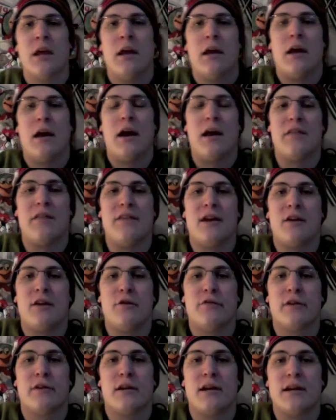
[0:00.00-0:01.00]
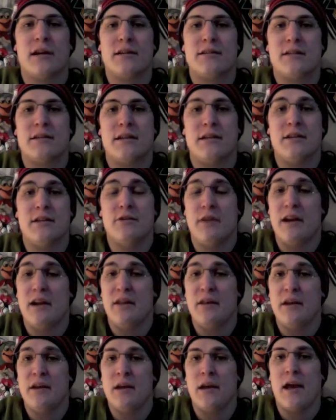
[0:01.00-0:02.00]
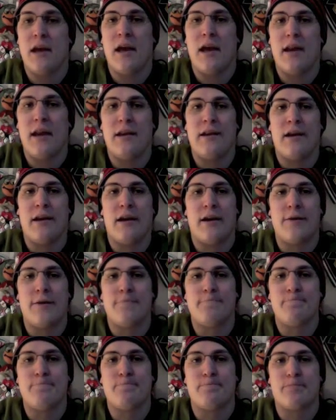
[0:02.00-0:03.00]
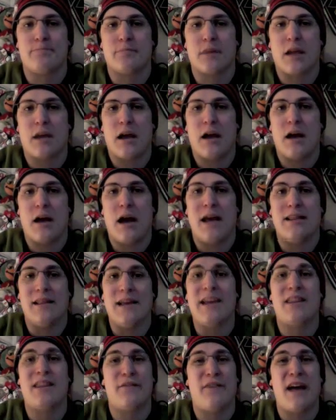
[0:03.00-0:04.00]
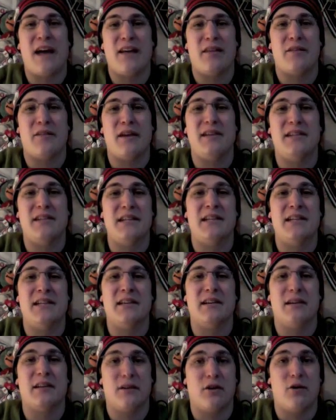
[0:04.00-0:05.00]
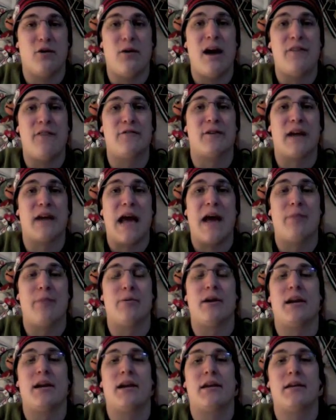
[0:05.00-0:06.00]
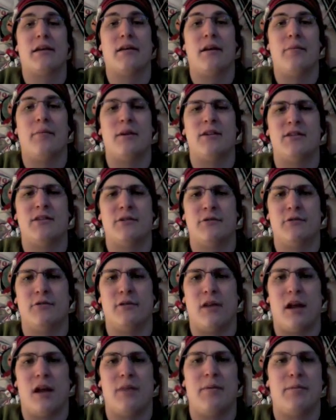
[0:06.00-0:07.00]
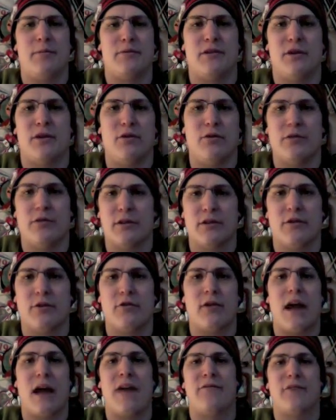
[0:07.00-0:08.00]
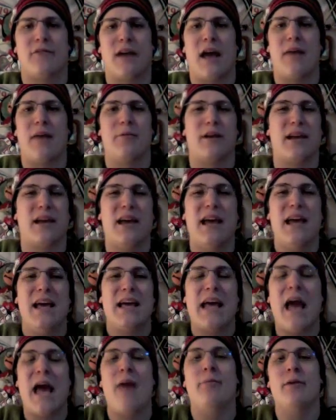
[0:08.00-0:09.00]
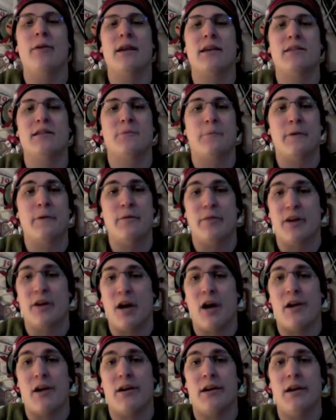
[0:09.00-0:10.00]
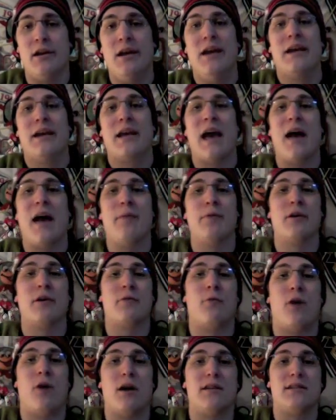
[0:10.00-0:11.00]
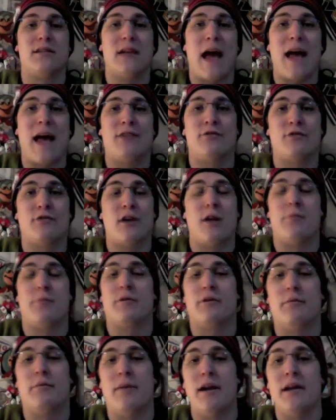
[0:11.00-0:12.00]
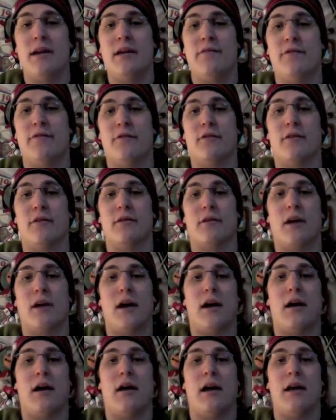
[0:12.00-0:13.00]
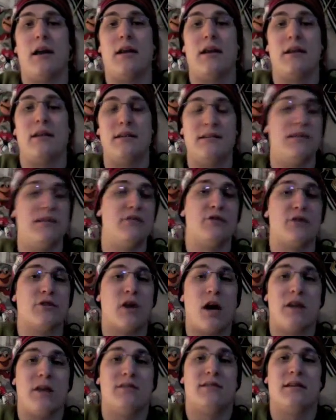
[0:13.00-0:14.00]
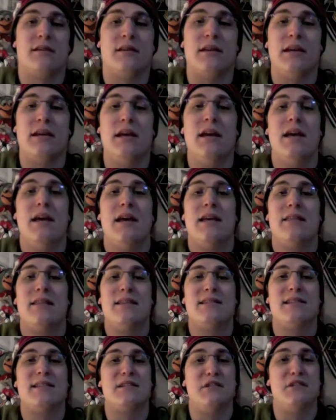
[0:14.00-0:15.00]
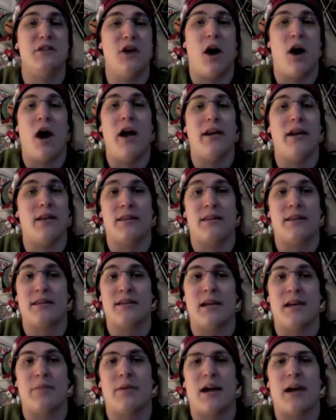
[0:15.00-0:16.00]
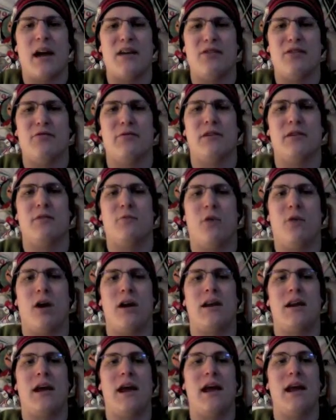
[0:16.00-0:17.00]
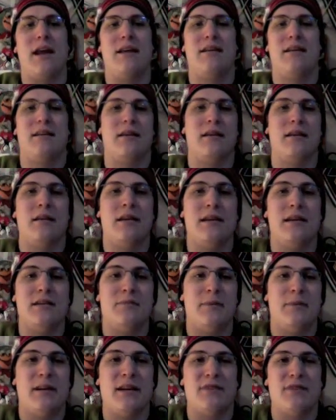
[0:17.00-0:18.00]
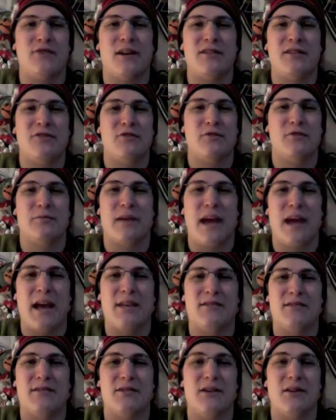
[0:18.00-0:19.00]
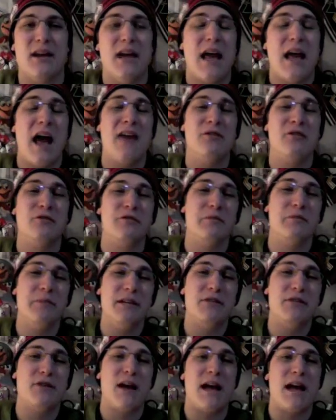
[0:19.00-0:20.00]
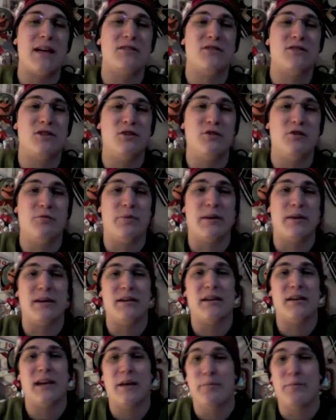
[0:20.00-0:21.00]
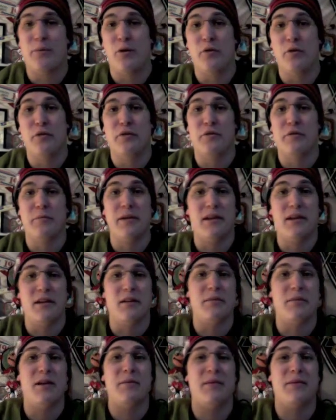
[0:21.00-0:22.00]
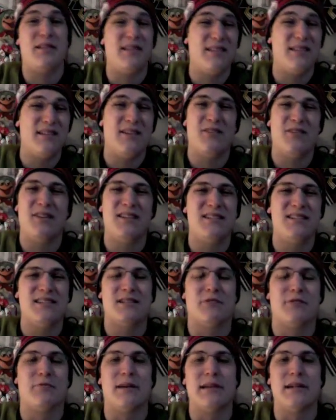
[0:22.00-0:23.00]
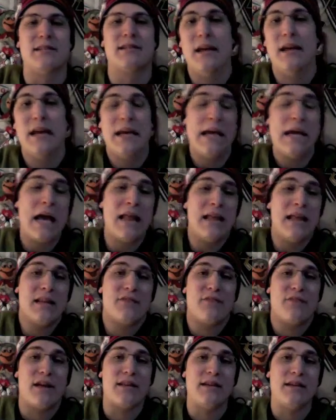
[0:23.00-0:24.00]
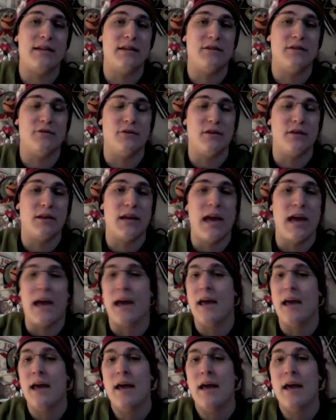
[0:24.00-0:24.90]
the Vancouver Canucks didn't do anything, and um, I like the fact that they didn't go after Gaborik, uh, much to a lot of people saying, oh, they go after Gaborik. Gaborik is a prima donna. Gaborik wants astronomical money for, uh, and, and he's injured constantly. This is not the type of guy you really want, and he's been a dressing room cancer. I know Demitra has too, but you get both of them in there. Maybe, you know, it's just a risk. I like the fact that he didn't do anything. Hey,